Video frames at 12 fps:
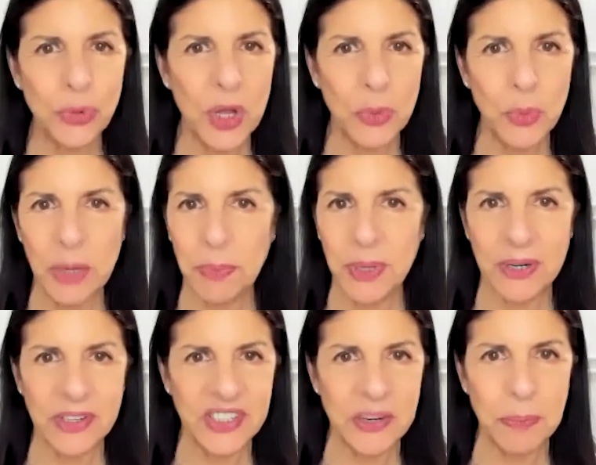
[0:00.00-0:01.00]
on what
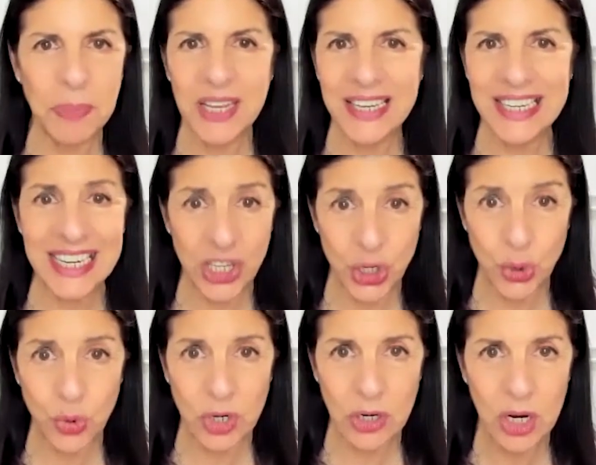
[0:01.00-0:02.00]
appears to be a
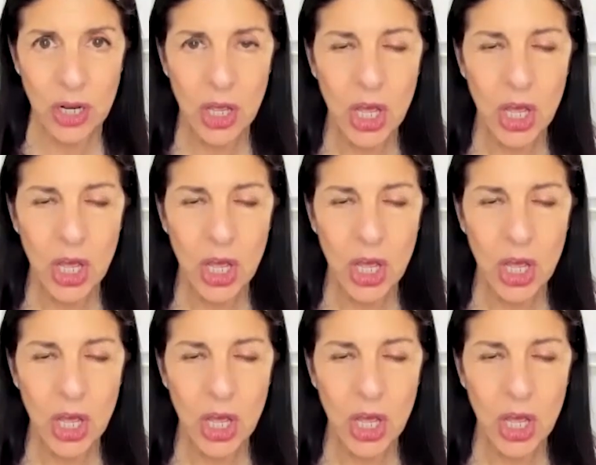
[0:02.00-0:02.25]
detour,